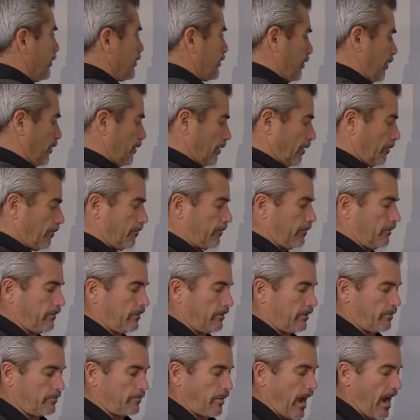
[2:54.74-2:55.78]
so that the
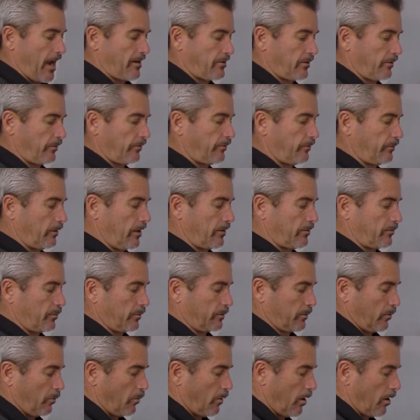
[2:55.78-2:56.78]
patch is flush with the